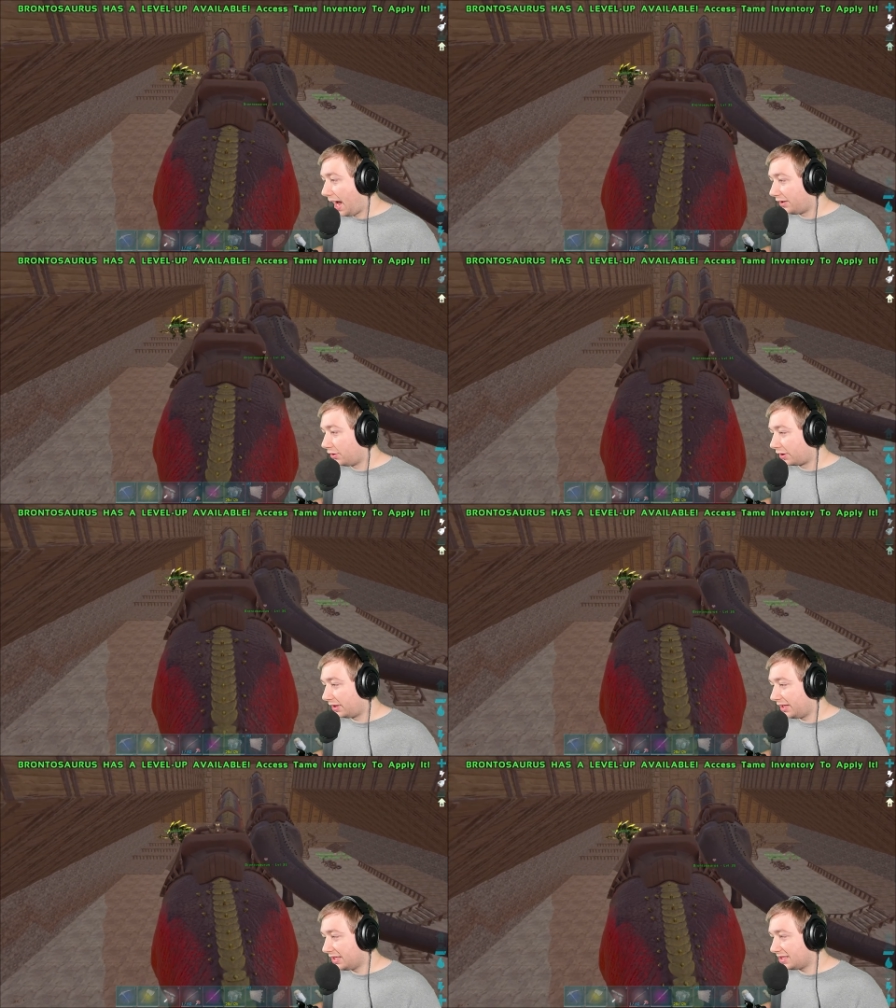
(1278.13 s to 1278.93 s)
I took
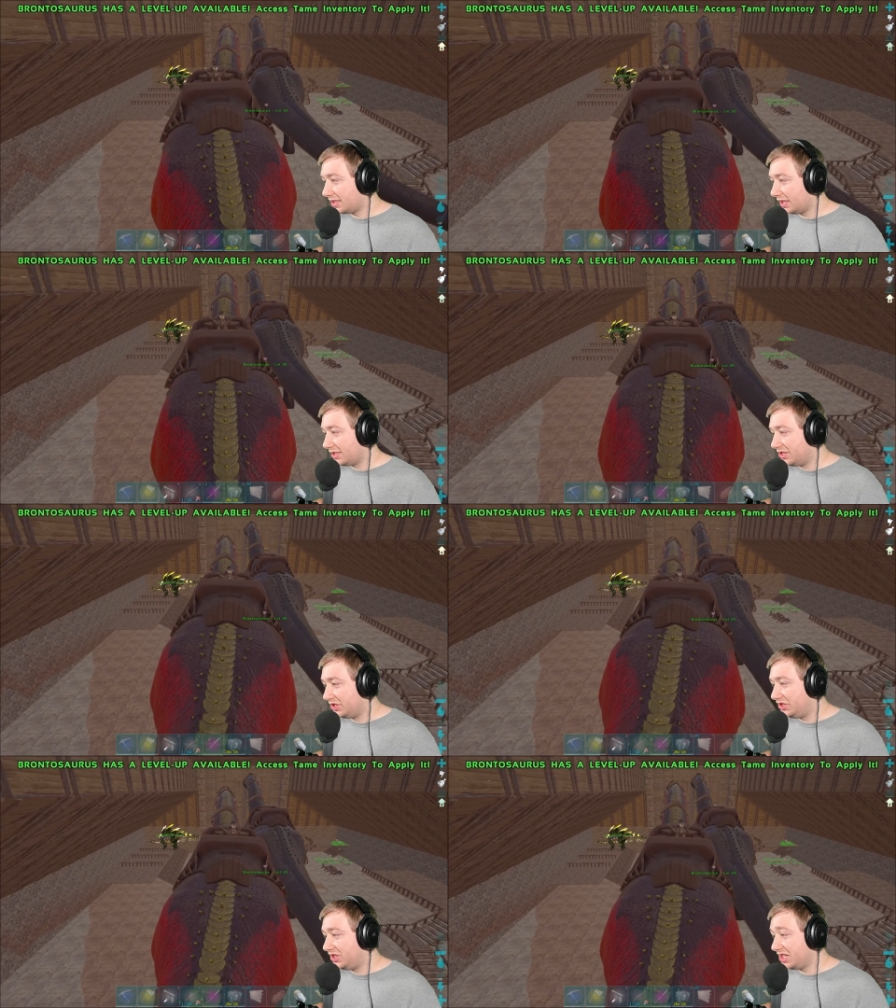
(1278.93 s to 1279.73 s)
this
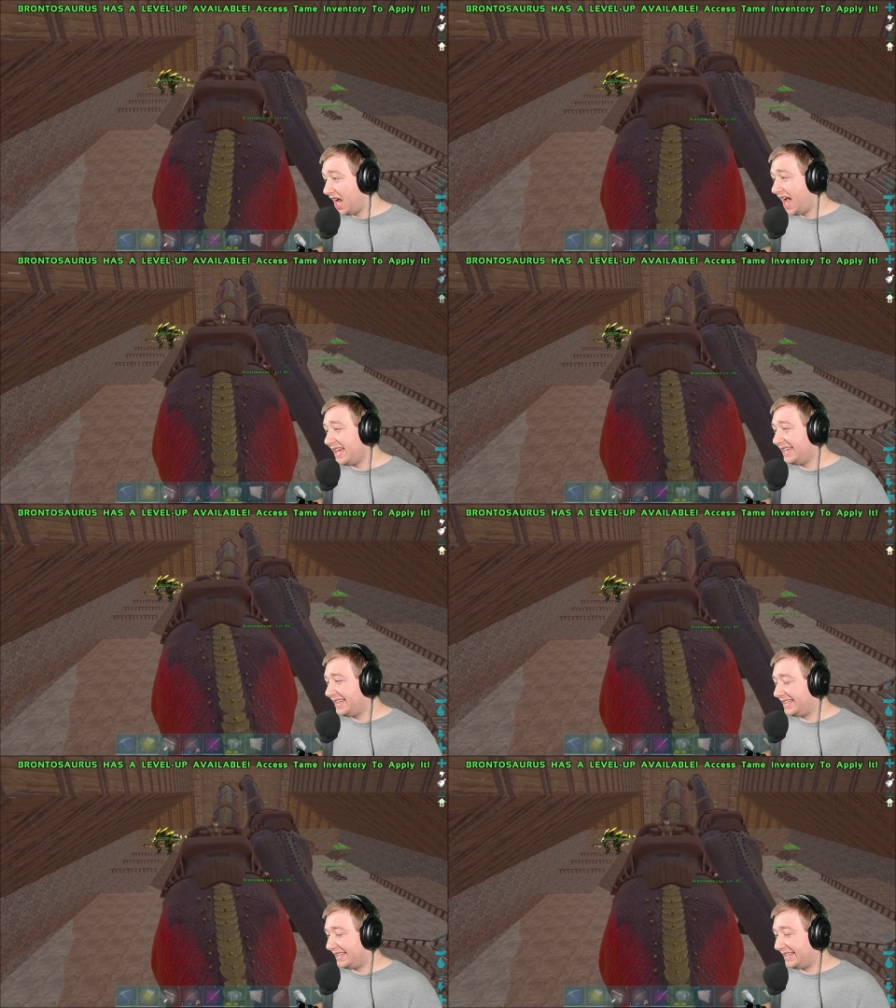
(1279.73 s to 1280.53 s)

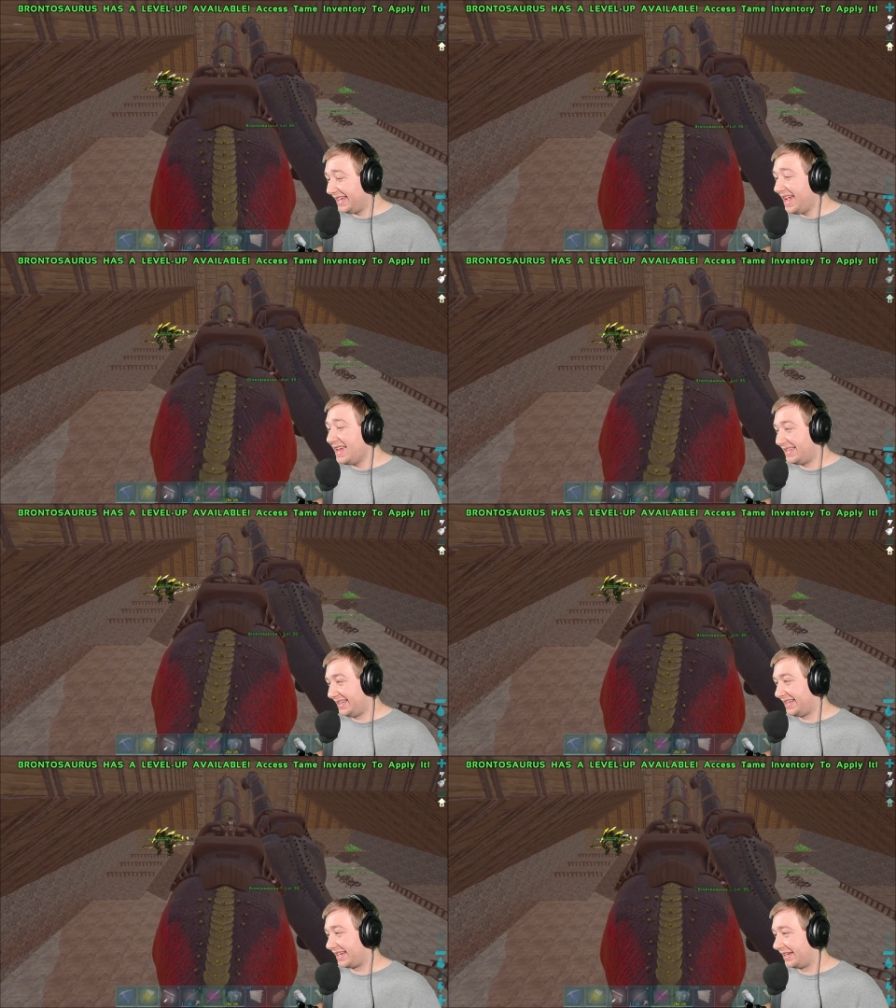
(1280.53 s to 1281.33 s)

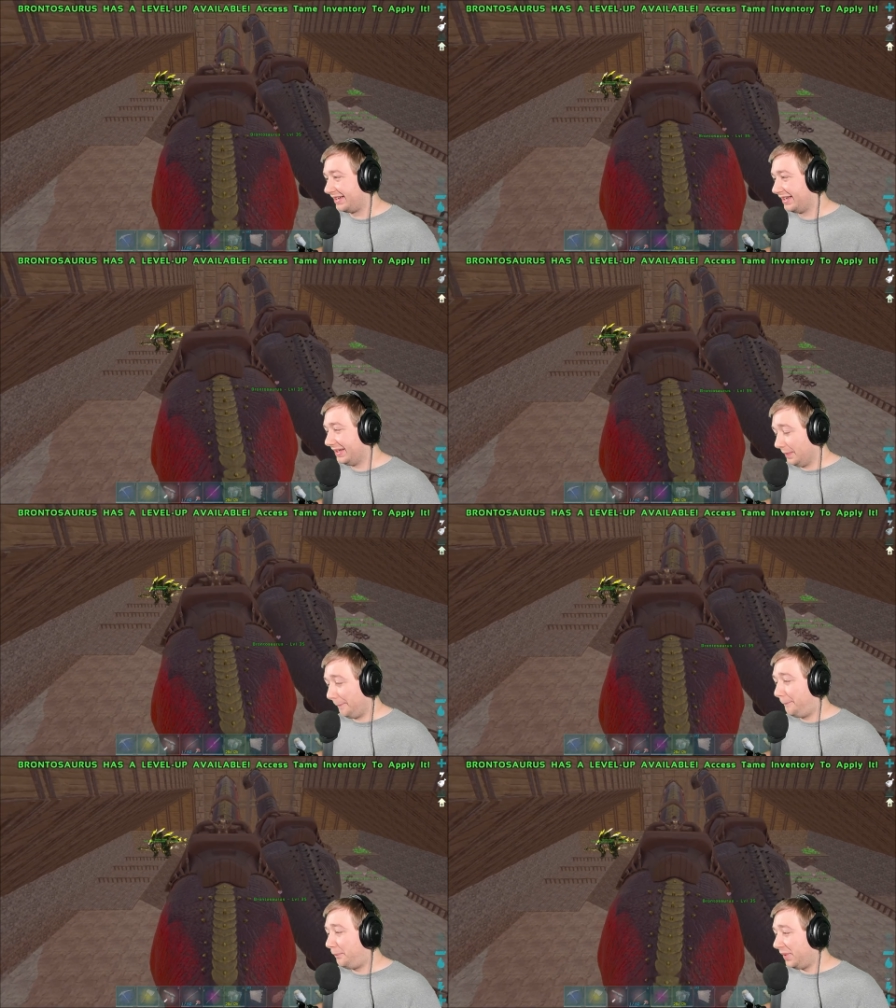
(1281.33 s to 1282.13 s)
gigantic
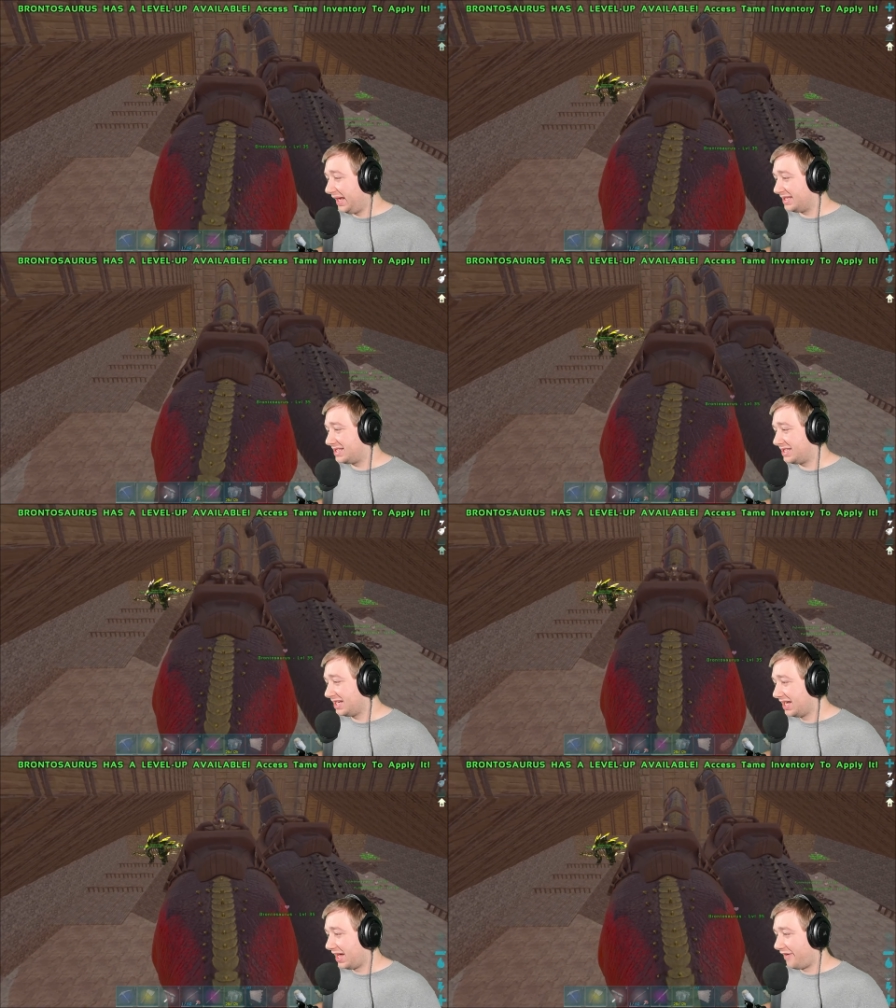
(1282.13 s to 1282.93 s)
beast
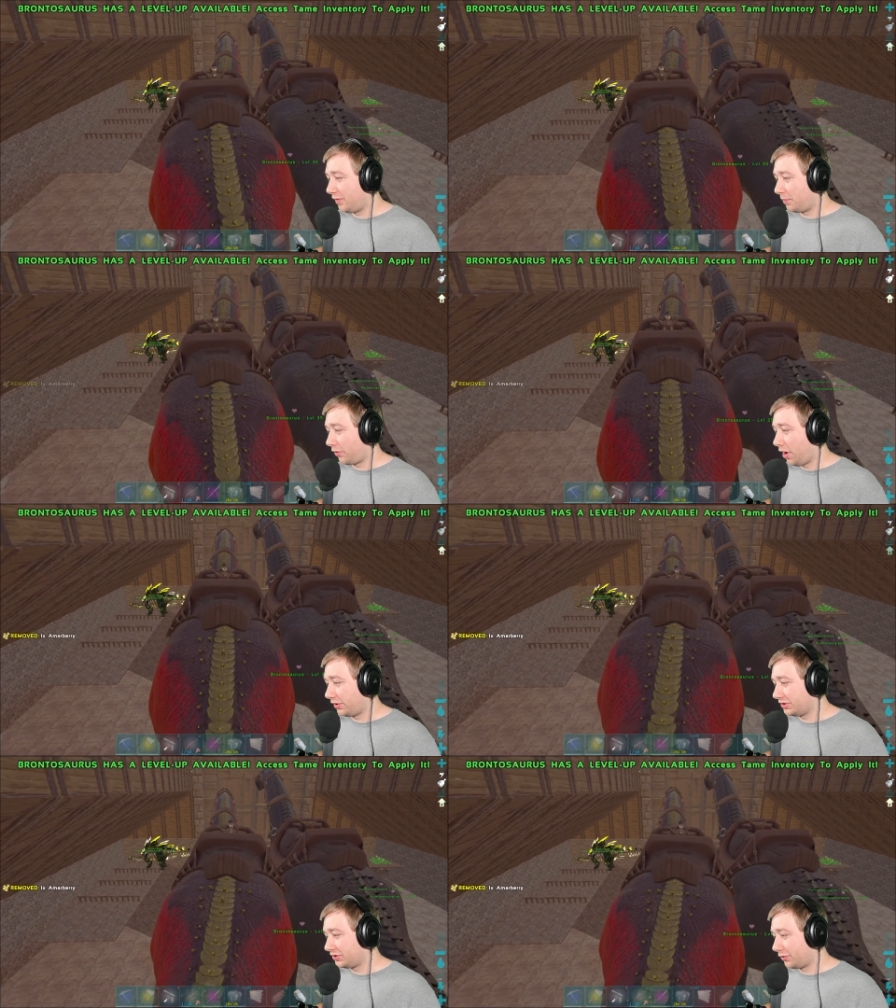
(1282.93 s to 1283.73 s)
of a
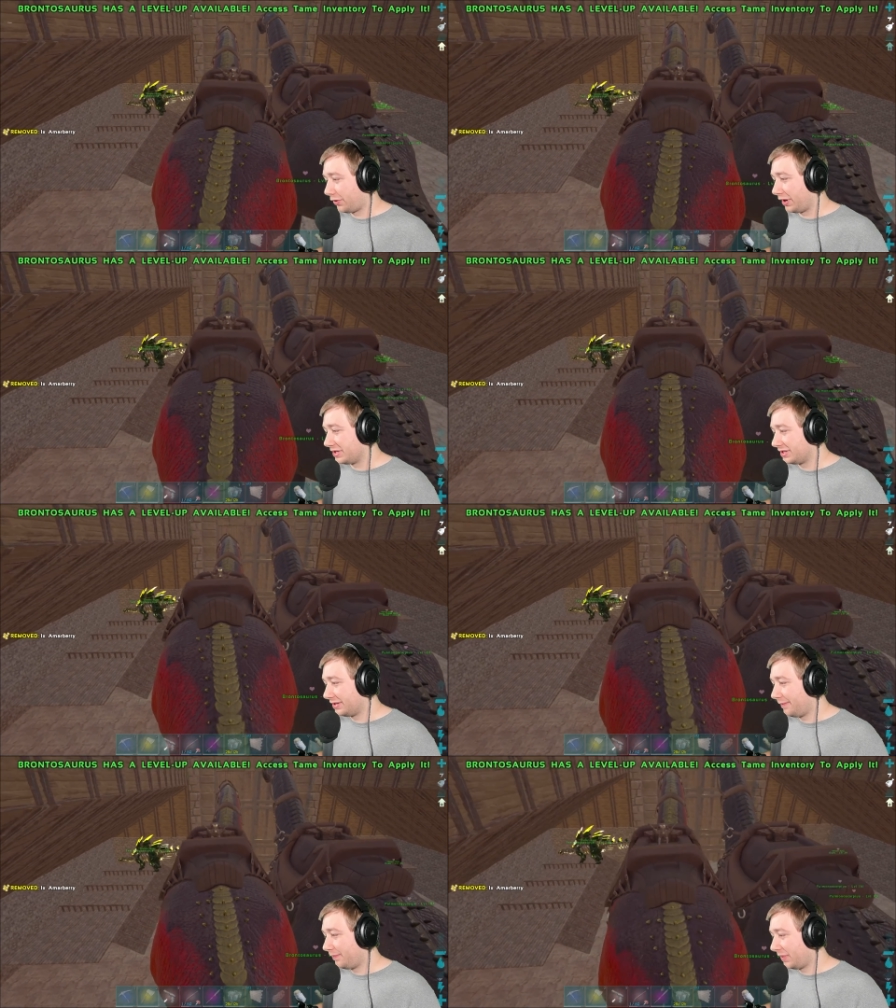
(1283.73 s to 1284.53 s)

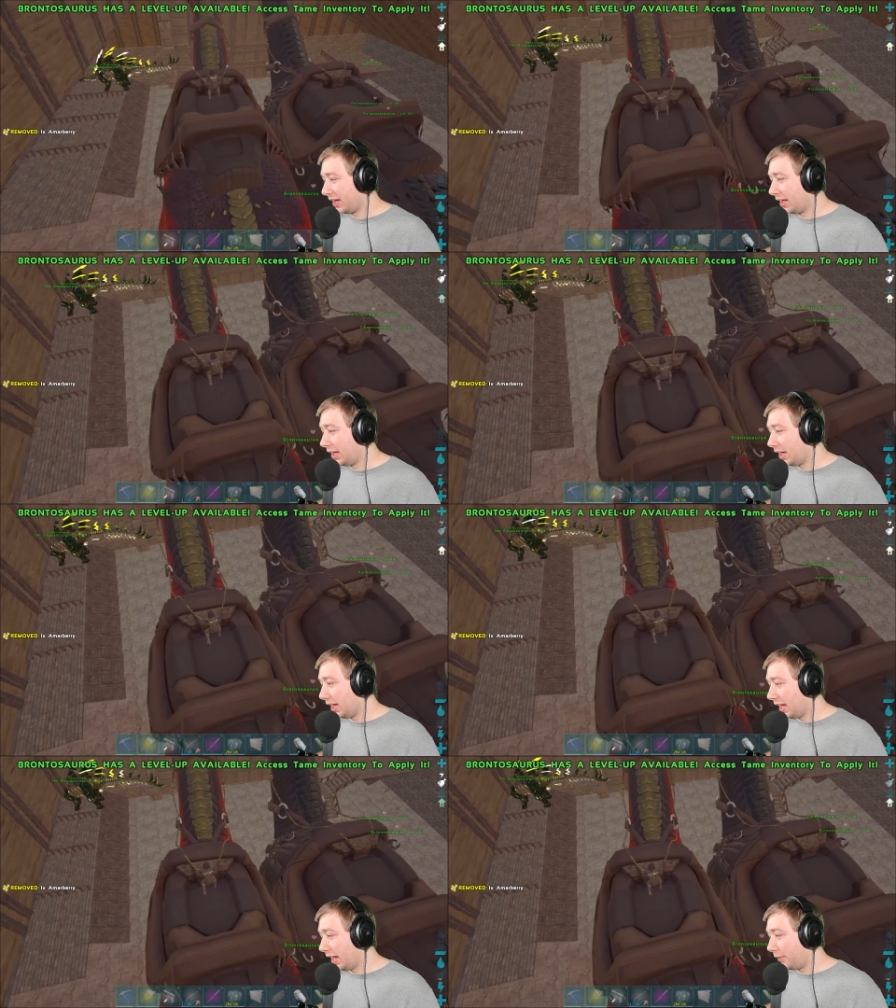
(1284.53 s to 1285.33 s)

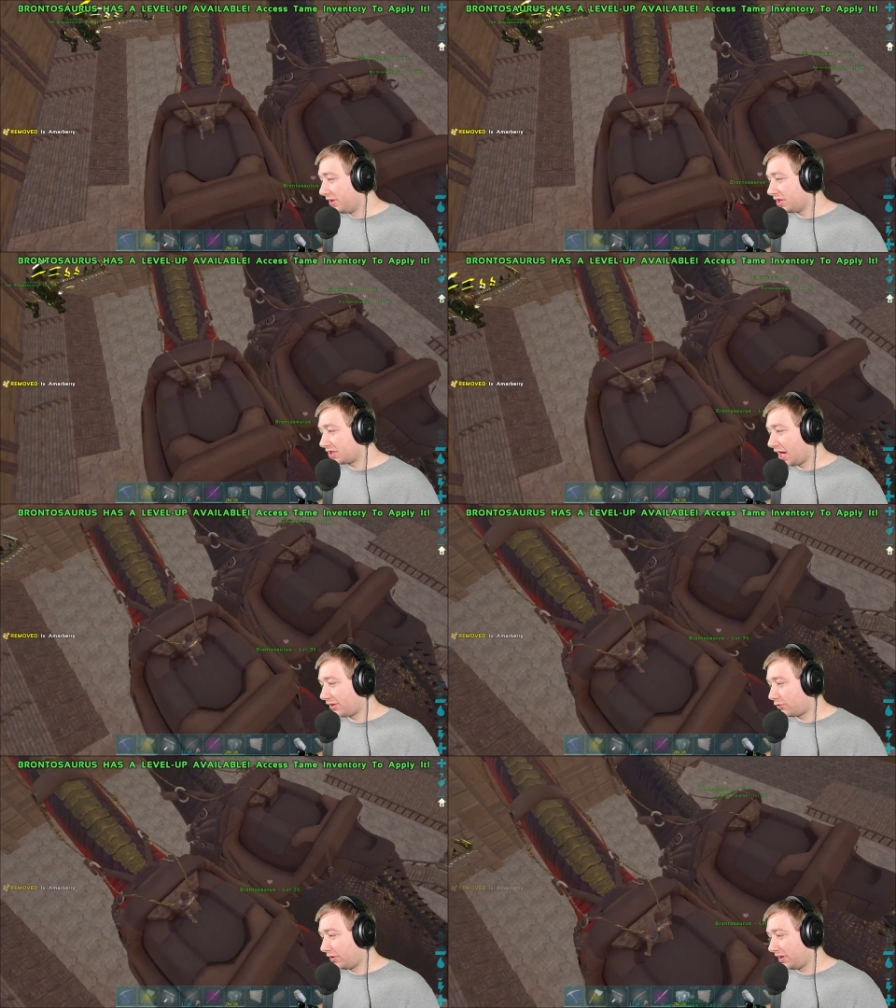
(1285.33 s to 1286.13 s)
brontosaurus, and we just
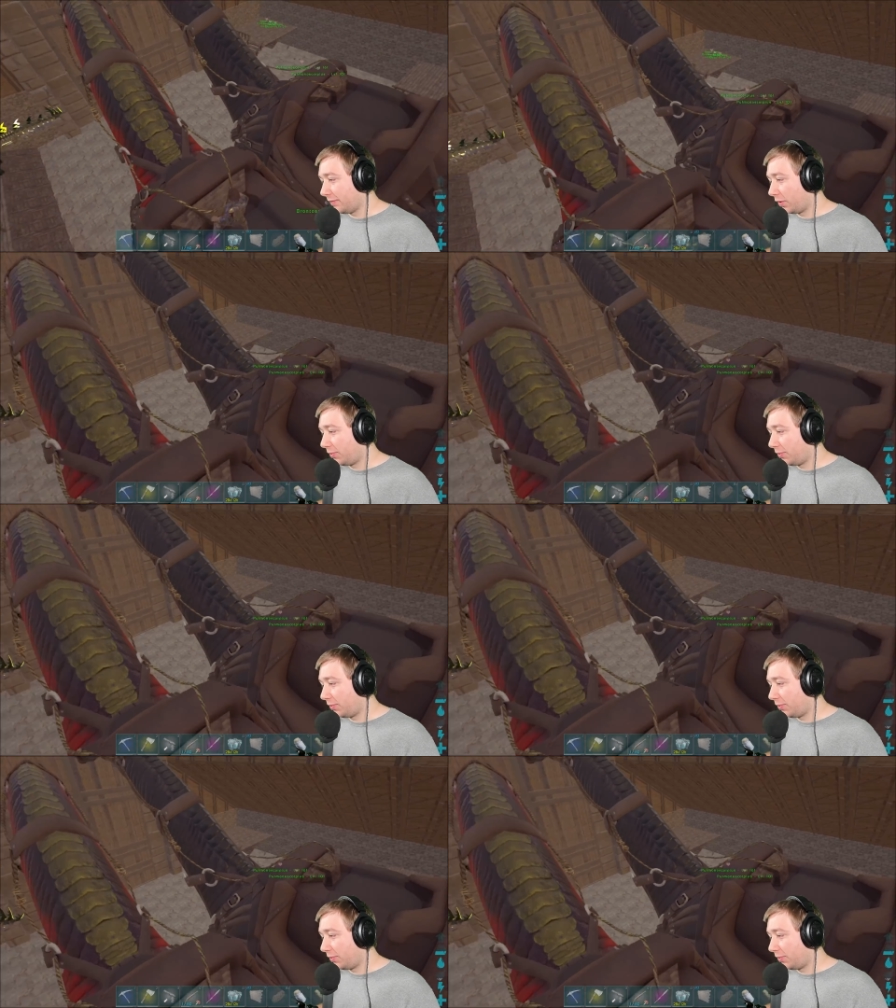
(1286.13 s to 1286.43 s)
got 3 of them.